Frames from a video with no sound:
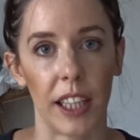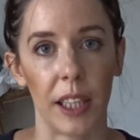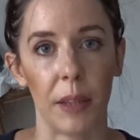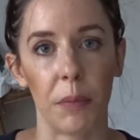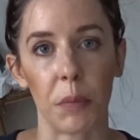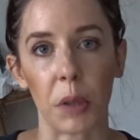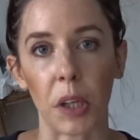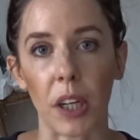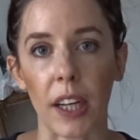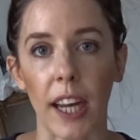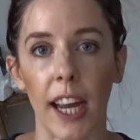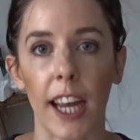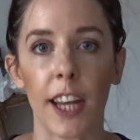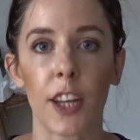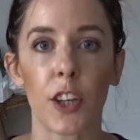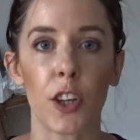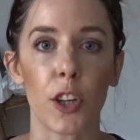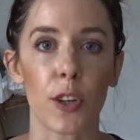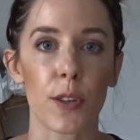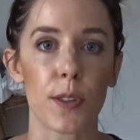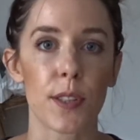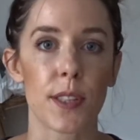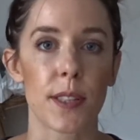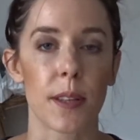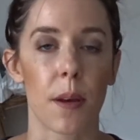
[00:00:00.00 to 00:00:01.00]
You can
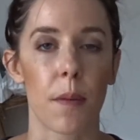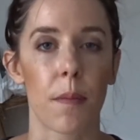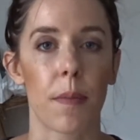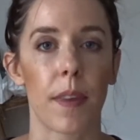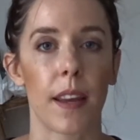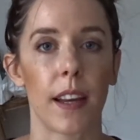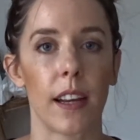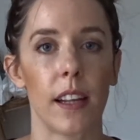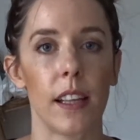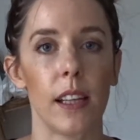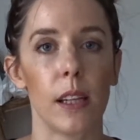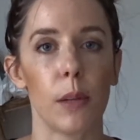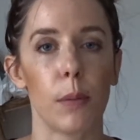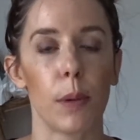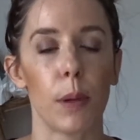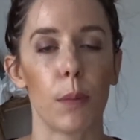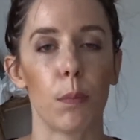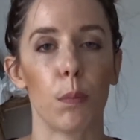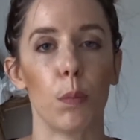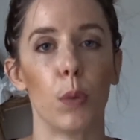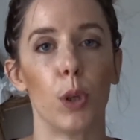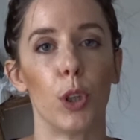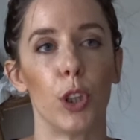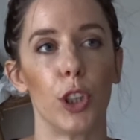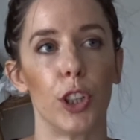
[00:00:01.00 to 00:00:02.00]
use something a little bit
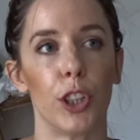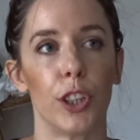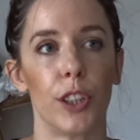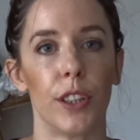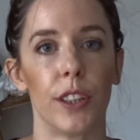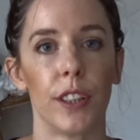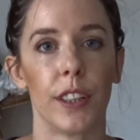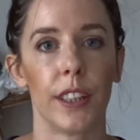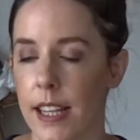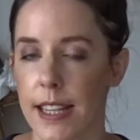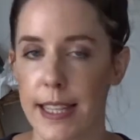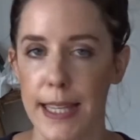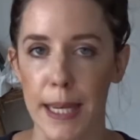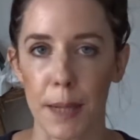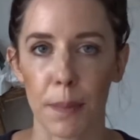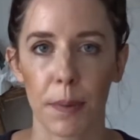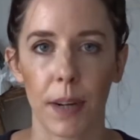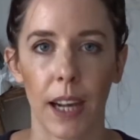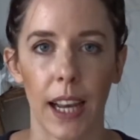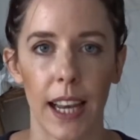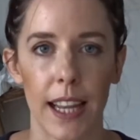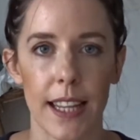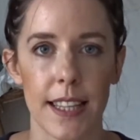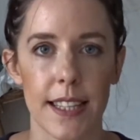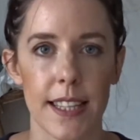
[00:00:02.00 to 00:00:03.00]
more deep
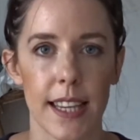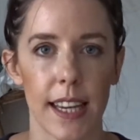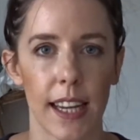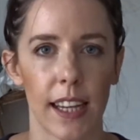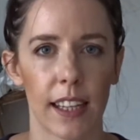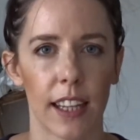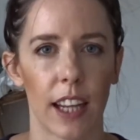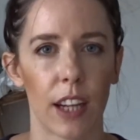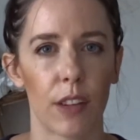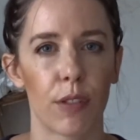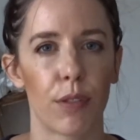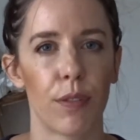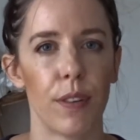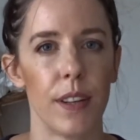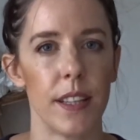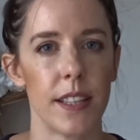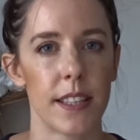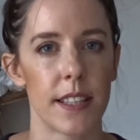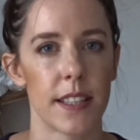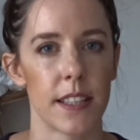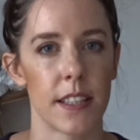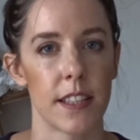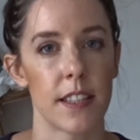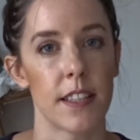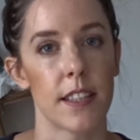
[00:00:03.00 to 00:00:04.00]
cleansing, like for
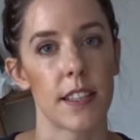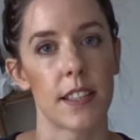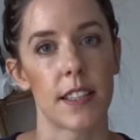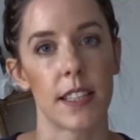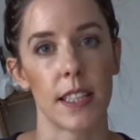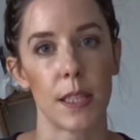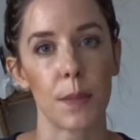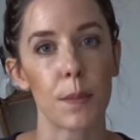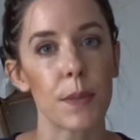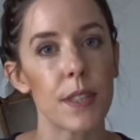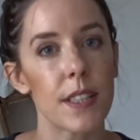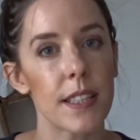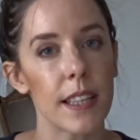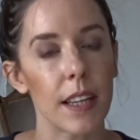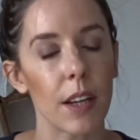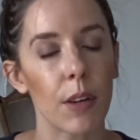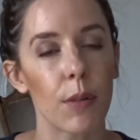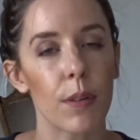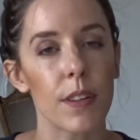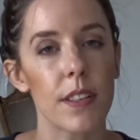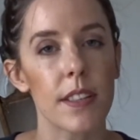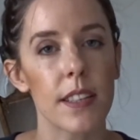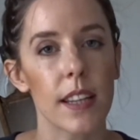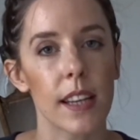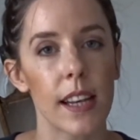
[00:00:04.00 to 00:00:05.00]
instance the Cinema
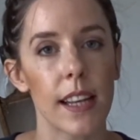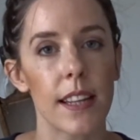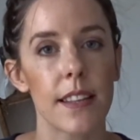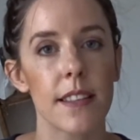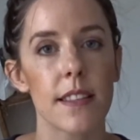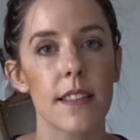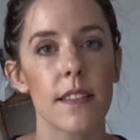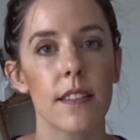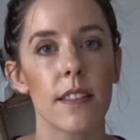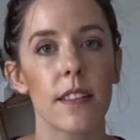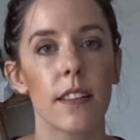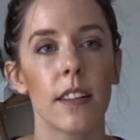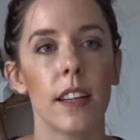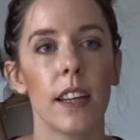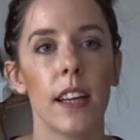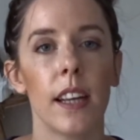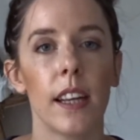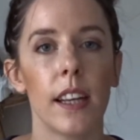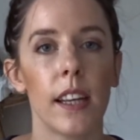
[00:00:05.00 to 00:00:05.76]
Secrets cleanser.